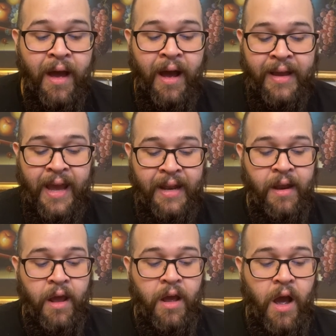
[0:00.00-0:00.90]
Again,
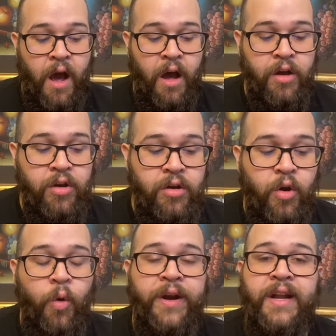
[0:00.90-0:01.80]

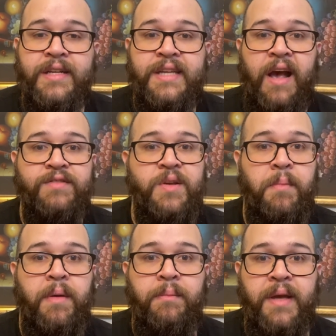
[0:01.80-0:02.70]
Corey does have some
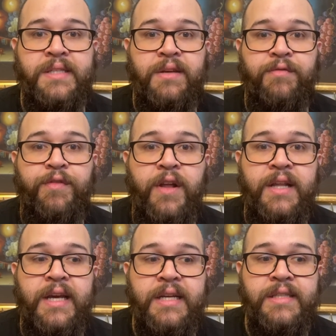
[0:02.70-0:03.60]
amazing
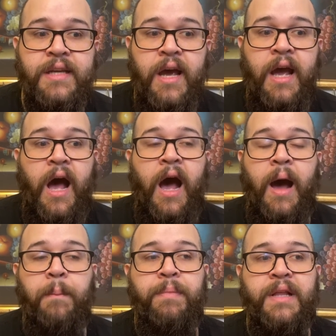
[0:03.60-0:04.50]
affiliates.
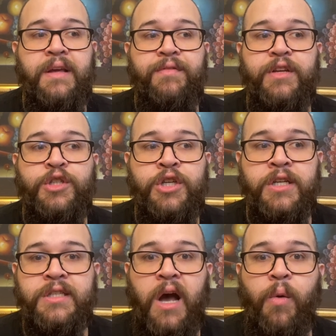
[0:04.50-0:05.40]
I believe he
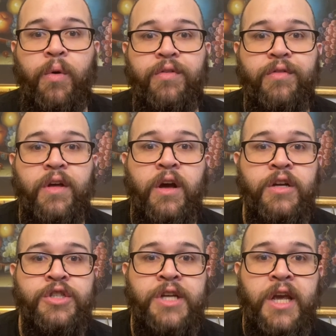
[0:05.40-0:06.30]
just got with
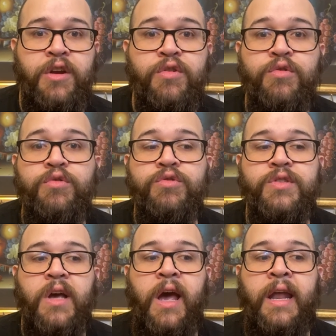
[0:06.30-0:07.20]
J.
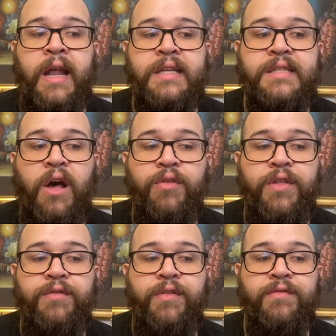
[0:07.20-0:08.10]
Cruz, and that's
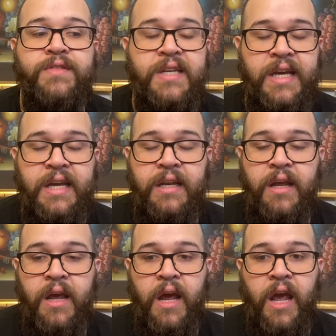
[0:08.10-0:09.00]
Healthy 15.
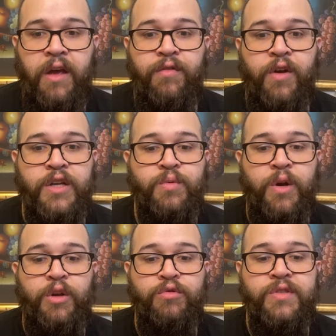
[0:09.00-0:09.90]
If you guys want
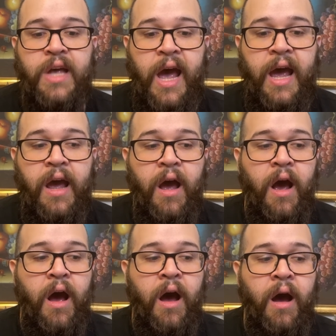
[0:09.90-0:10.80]
to use that,
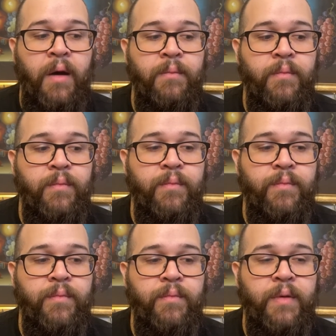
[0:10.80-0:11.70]

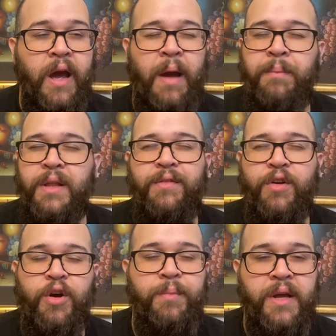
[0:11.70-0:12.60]
I believe it
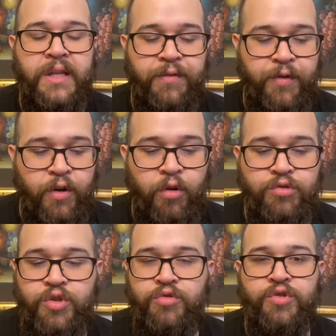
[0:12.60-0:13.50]
could be a different code
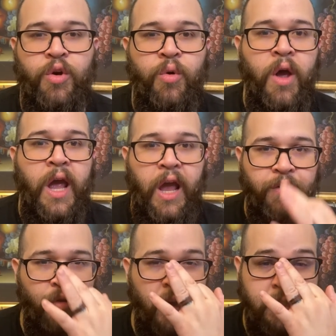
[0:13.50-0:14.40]
too. So
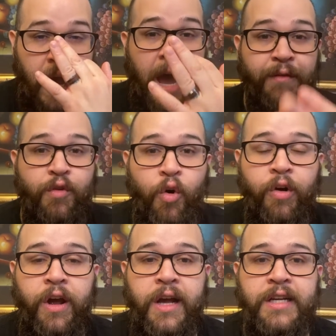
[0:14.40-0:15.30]
if you guys have
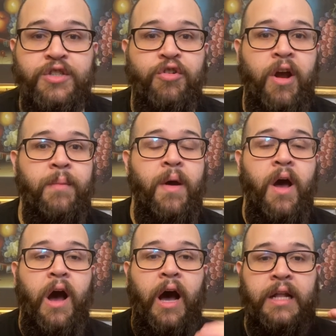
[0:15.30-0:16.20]
Corey on Instagram,
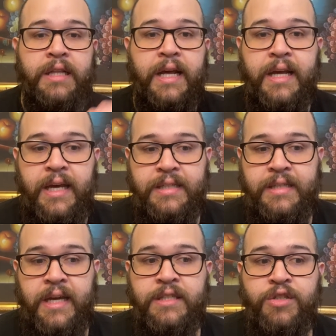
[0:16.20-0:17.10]
I'll link his
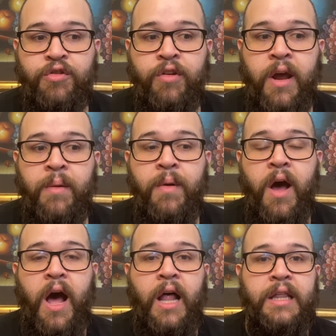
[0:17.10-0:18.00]
Instagram.
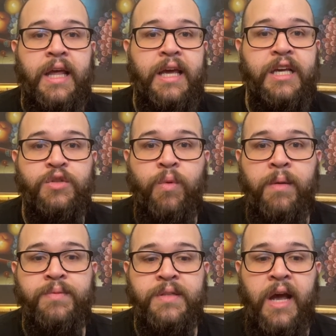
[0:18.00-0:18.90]
I'll link his
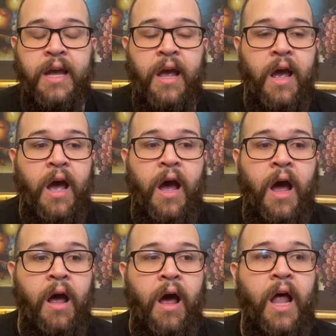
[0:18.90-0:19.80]
website.
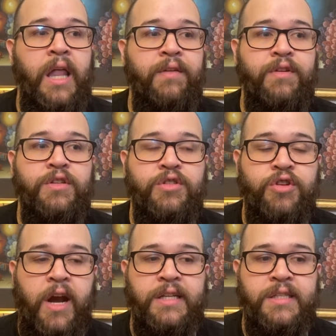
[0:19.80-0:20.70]
I'll even
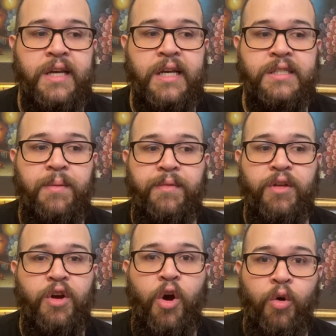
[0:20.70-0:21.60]
try to get some of
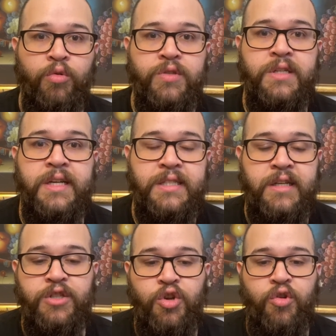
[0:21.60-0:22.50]
the codes
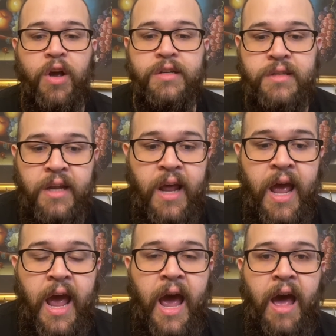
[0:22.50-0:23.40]
listed so you guys can
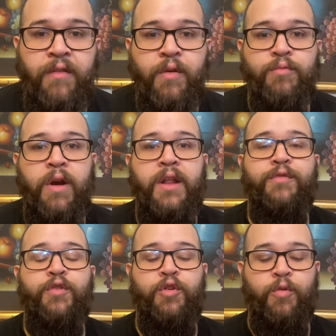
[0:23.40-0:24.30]
have them ready
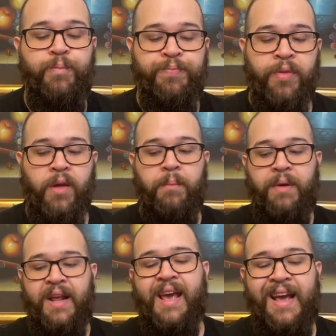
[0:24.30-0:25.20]
for you.
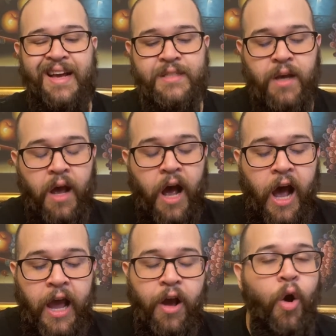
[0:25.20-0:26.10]
But again, guys,
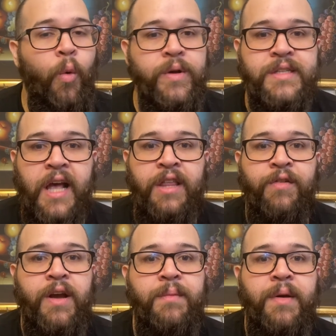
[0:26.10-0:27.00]
I always highly
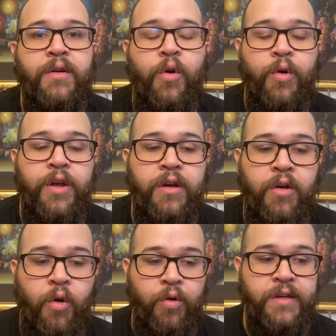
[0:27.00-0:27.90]
recommend Corey.
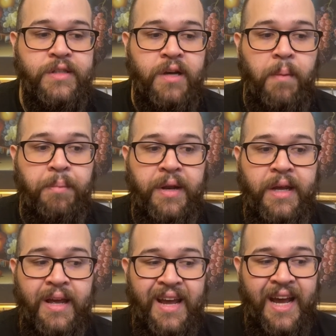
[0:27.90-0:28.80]
Corey's
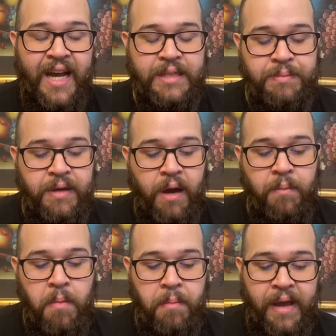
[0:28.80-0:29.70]
company has become
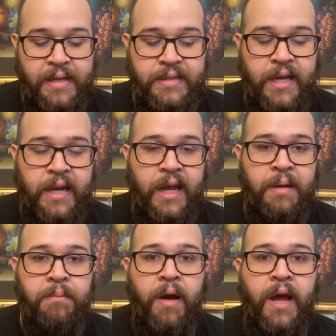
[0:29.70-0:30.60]
a mainstay
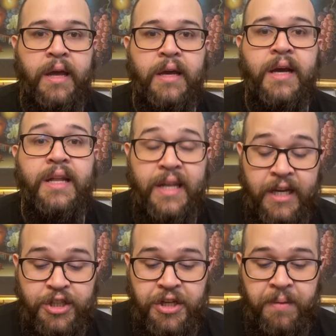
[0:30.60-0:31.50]
in my
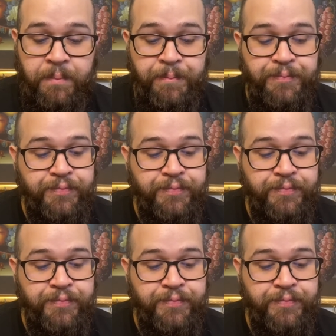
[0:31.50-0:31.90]
collection.